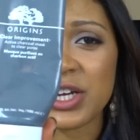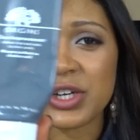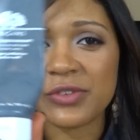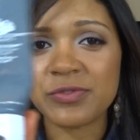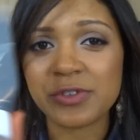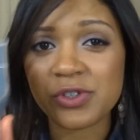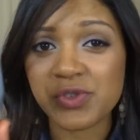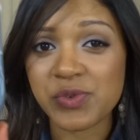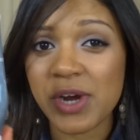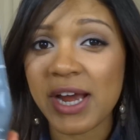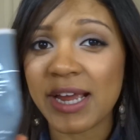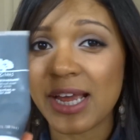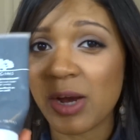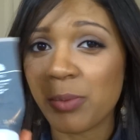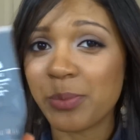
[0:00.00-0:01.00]
good for
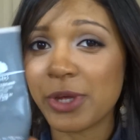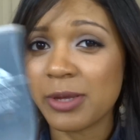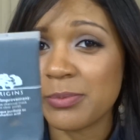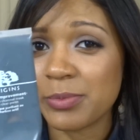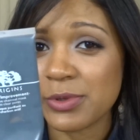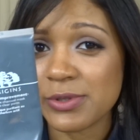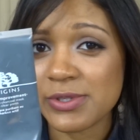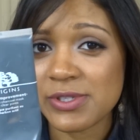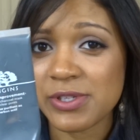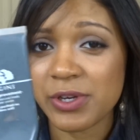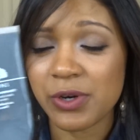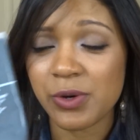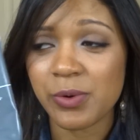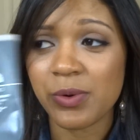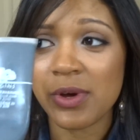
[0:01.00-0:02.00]
drying out pimples
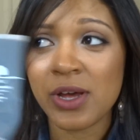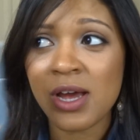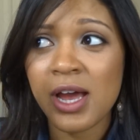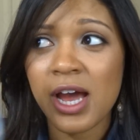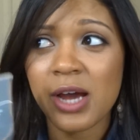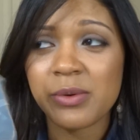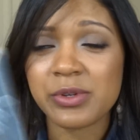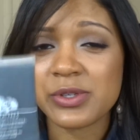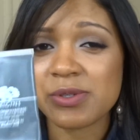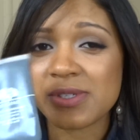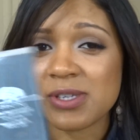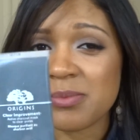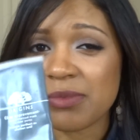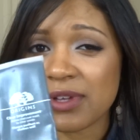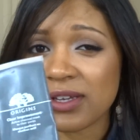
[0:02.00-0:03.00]
though. I would use
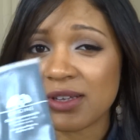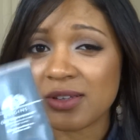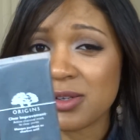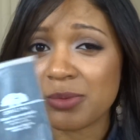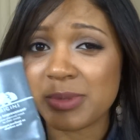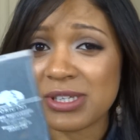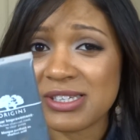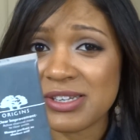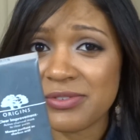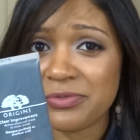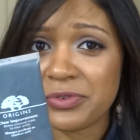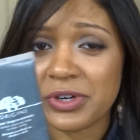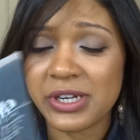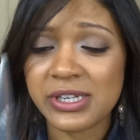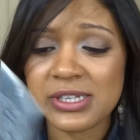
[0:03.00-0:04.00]
something a little bit
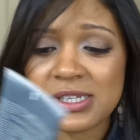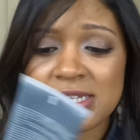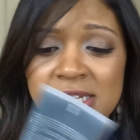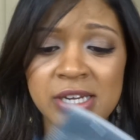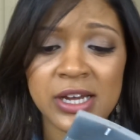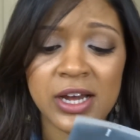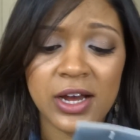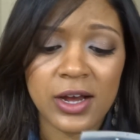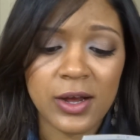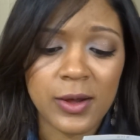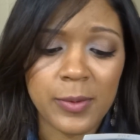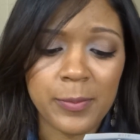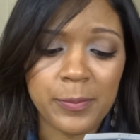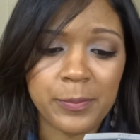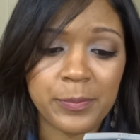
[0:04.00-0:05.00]
different.
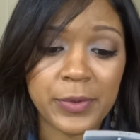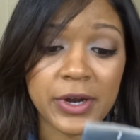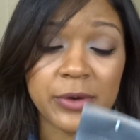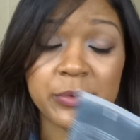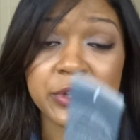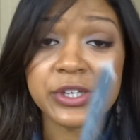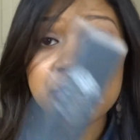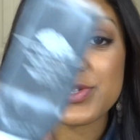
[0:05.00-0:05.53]
But I really